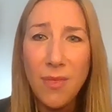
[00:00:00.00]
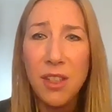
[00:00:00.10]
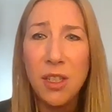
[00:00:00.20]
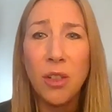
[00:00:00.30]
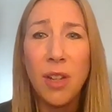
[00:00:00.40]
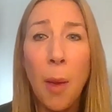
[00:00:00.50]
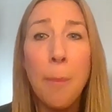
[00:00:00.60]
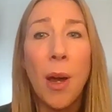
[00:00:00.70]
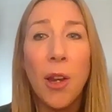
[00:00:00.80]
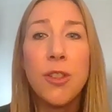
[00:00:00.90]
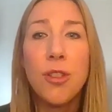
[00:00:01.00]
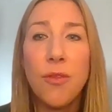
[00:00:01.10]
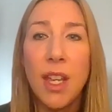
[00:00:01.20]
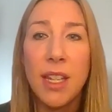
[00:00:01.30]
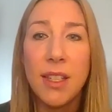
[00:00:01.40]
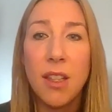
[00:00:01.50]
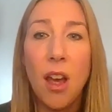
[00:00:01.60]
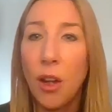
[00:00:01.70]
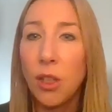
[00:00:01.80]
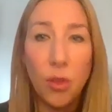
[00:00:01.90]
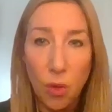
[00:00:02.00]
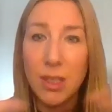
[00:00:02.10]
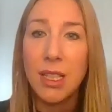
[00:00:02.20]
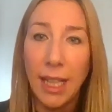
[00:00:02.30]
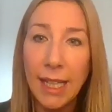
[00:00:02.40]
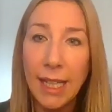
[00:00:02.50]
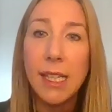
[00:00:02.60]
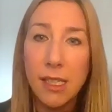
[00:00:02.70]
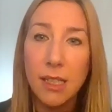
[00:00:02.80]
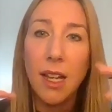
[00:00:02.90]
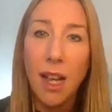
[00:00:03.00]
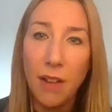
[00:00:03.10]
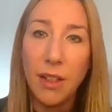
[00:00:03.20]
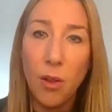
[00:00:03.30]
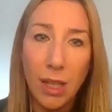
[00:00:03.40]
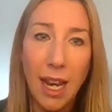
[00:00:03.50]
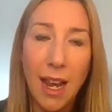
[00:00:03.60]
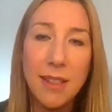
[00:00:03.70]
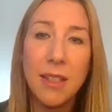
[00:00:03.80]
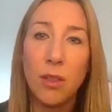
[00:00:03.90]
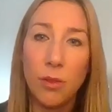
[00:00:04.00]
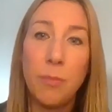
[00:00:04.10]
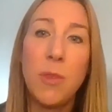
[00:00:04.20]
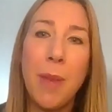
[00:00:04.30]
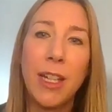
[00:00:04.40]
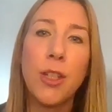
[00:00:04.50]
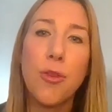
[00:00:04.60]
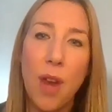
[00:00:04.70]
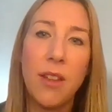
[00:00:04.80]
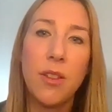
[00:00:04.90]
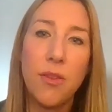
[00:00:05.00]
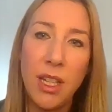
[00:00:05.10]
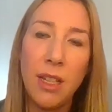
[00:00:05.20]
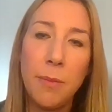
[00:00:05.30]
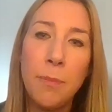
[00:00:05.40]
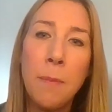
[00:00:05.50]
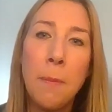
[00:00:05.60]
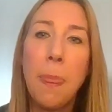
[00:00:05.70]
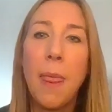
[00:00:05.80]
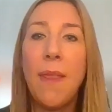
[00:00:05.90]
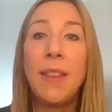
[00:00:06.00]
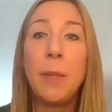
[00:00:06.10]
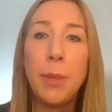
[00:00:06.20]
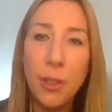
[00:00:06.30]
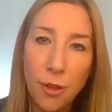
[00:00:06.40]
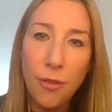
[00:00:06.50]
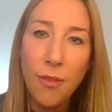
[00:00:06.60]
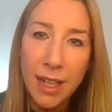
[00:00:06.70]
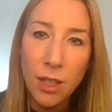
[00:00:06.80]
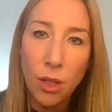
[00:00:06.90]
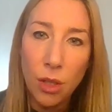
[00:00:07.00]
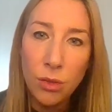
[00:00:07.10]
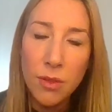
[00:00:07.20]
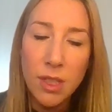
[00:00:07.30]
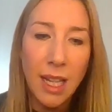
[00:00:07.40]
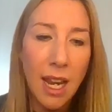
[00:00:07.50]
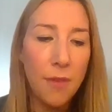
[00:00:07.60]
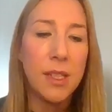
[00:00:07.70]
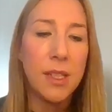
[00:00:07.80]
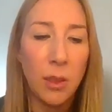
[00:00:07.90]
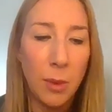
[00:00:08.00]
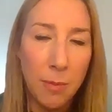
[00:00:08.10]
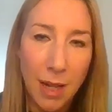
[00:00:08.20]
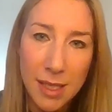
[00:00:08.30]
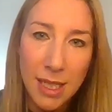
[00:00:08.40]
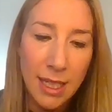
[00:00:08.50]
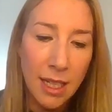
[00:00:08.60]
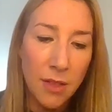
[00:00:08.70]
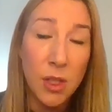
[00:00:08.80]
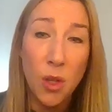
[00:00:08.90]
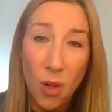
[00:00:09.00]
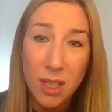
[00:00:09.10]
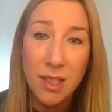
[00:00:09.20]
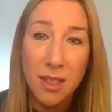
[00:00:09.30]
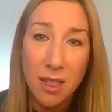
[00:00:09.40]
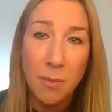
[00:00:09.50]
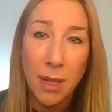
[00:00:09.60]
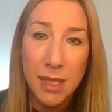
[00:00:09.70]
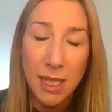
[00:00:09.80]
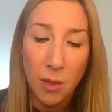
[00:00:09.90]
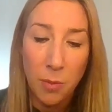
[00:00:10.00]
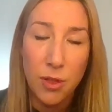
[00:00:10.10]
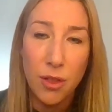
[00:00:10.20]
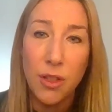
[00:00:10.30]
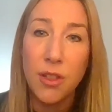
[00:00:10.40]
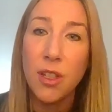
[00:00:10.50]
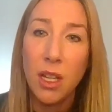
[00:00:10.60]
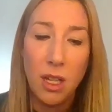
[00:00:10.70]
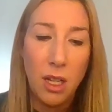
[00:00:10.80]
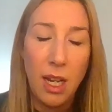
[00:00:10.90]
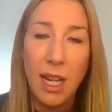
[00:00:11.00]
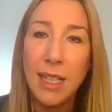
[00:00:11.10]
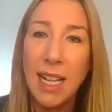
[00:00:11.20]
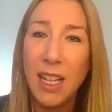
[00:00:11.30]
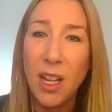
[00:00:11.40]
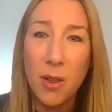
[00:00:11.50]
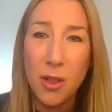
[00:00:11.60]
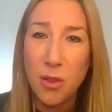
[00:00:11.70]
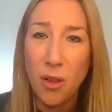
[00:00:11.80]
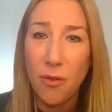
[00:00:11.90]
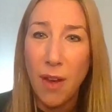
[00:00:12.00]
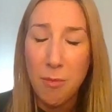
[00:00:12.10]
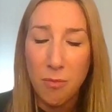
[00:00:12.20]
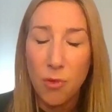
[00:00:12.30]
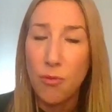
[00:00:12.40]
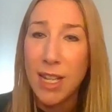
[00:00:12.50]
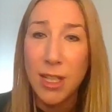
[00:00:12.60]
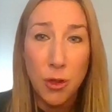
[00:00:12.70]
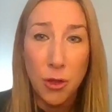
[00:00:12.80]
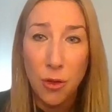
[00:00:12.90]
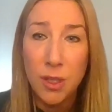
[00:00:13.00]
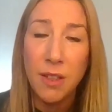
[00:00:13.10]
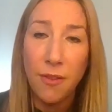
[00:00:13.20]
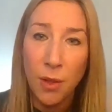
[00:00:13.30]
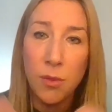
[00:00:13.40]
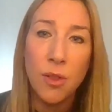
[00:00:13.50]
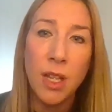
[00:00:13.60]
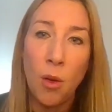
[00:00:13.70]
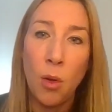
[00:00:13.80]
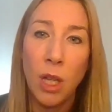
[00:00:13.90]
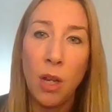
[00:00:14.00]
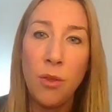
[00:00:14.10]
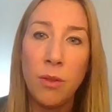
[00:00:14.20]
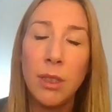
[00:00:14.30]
to create a bunch of this uncross-linked hyaluronic acid, the big strands of it, and then they purify it all. So they have to take away the bacteria, the toxins that the bacteria produce, and any other sort of residue. So they filter that all out,